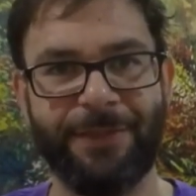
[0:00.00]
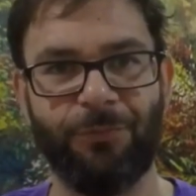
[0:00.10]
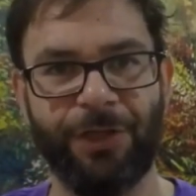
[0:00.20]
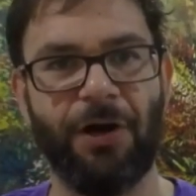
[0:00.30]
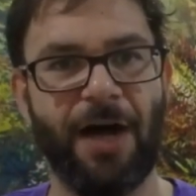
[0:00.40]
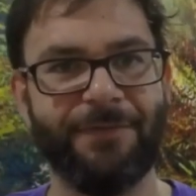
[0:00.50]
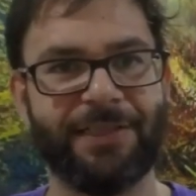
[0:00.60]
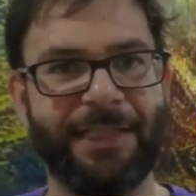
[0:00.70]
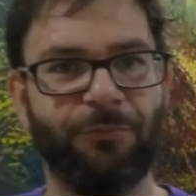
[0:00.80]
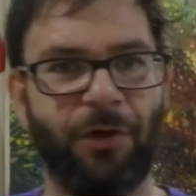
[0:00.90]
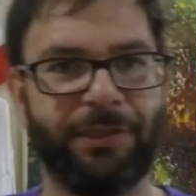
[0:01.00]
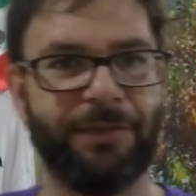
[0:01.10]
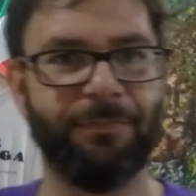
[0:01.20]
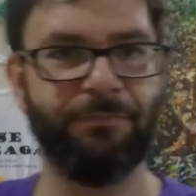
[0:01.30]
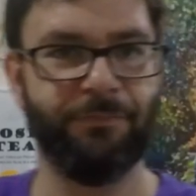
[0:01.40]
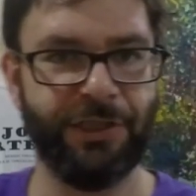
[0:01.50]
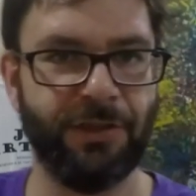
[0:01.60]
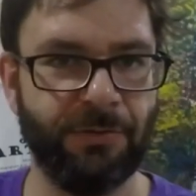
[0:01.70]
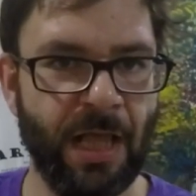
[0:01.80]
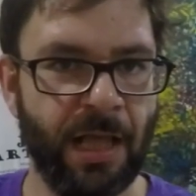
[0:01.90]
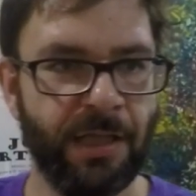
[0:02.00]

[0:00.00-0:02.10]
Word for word: you know, obviously want to, you know,